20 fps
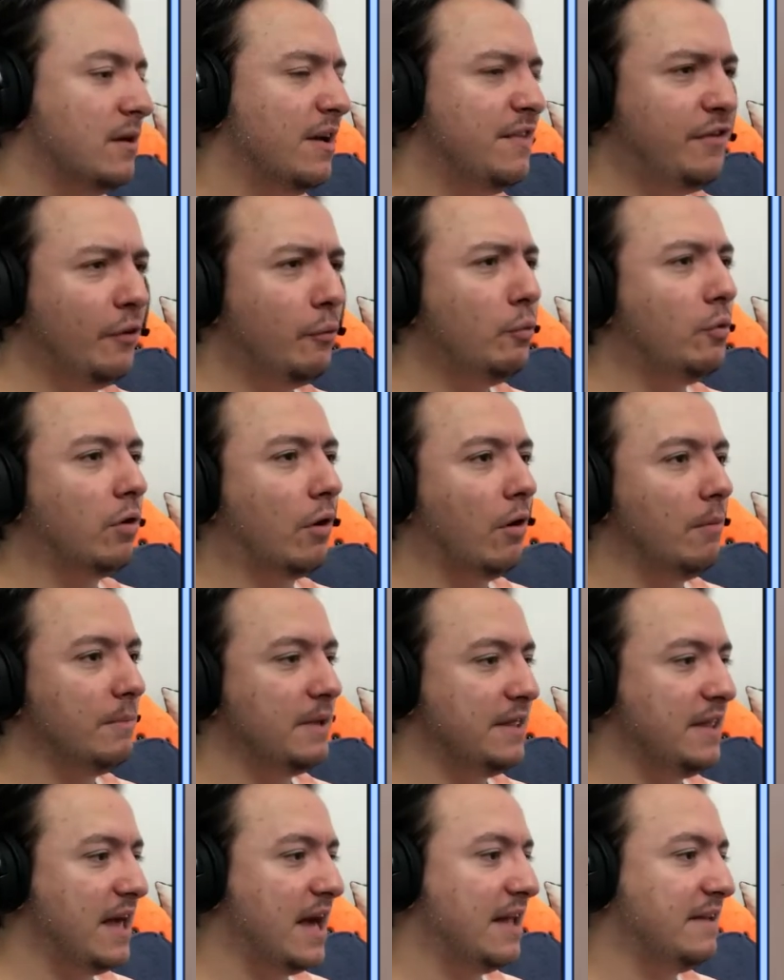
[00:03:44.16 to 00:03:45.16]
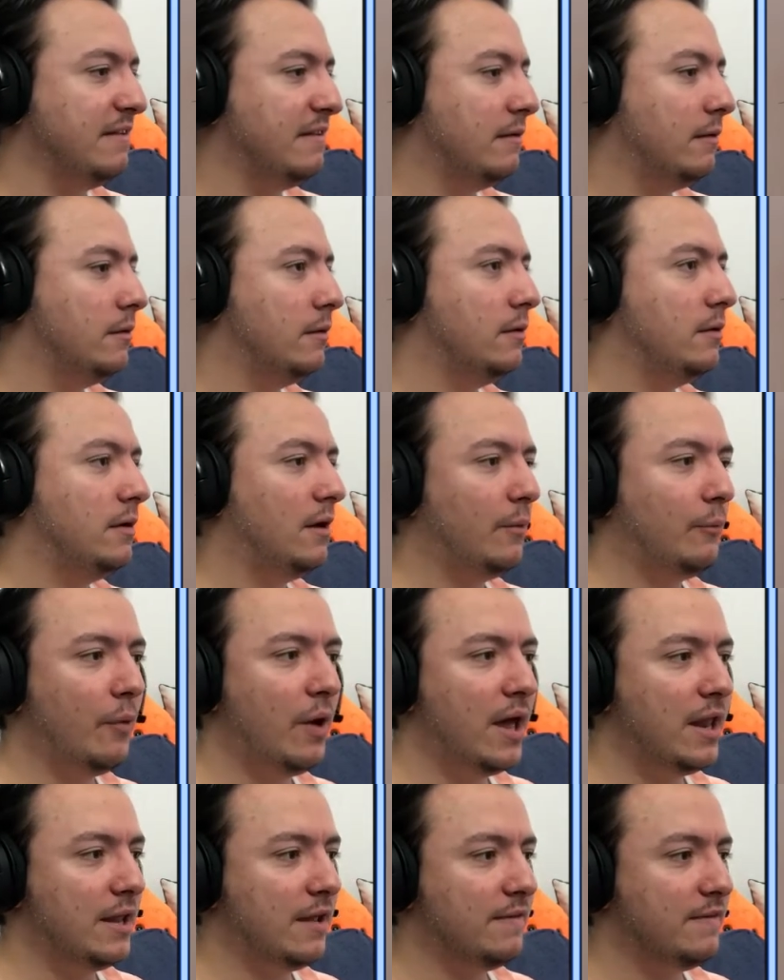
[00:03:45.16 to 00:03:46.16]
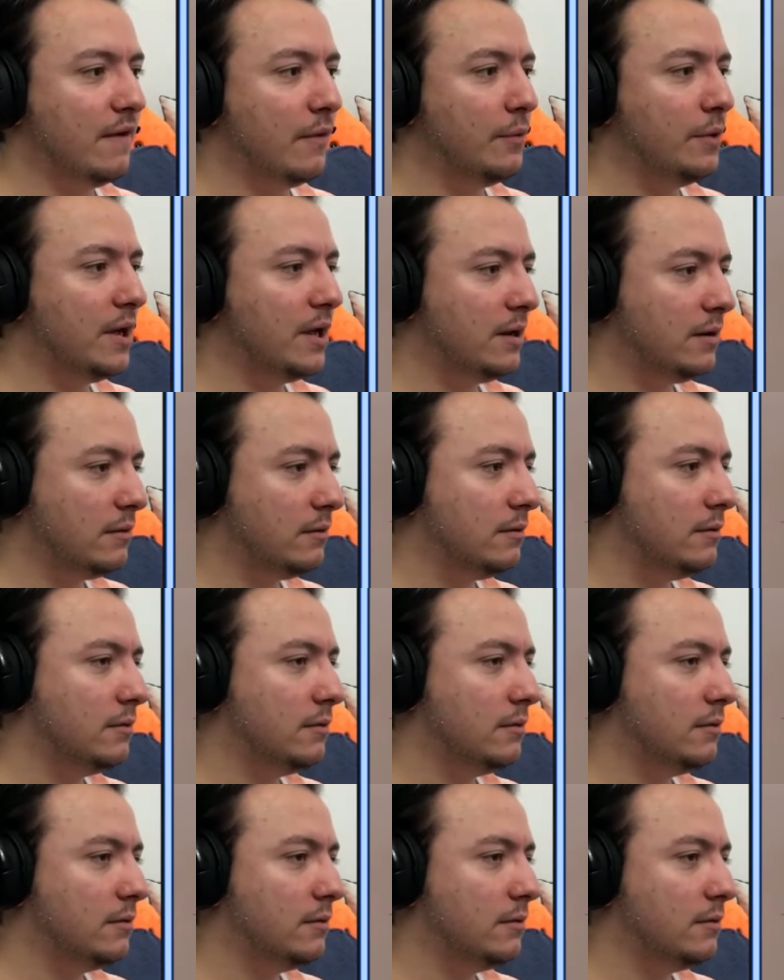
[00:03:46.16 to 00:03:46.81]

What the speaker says: And don't call me that. What, a donut?